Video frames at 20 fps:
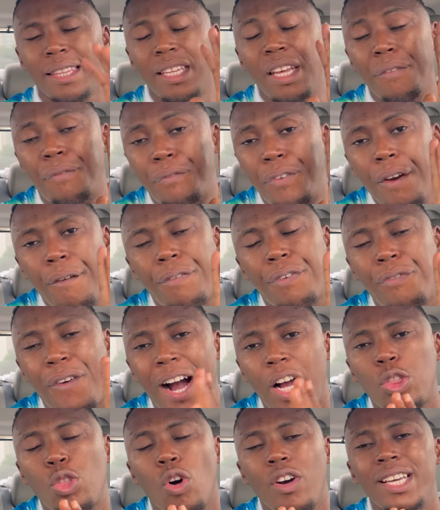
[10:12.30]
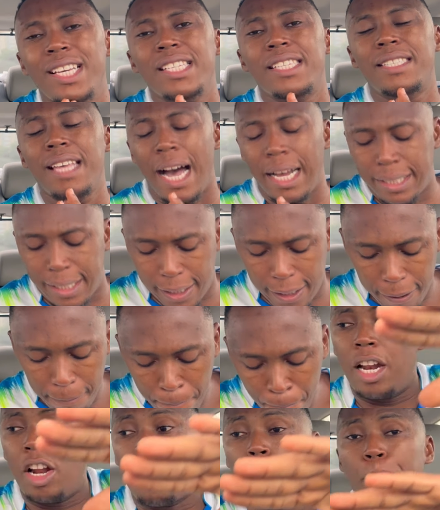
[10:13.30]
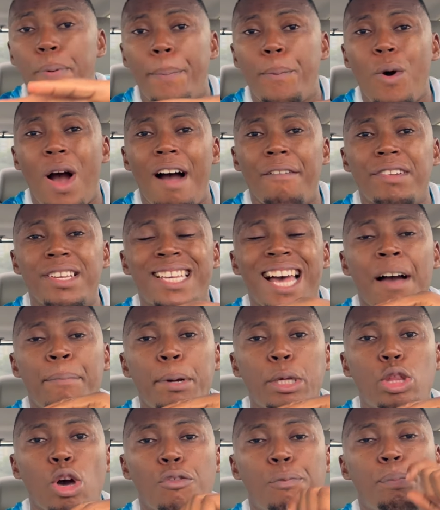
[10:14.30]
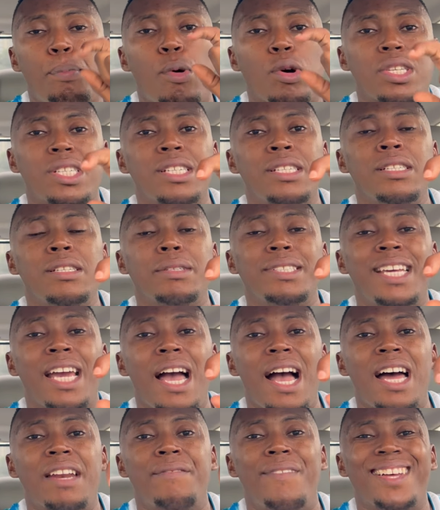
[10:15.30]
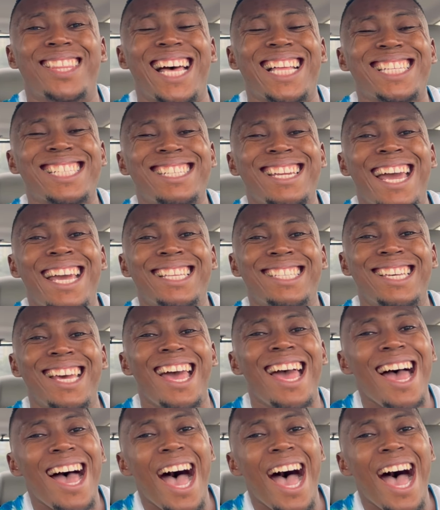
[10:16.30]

The fifth factor is that a lot of people have this habit of posting their advert at night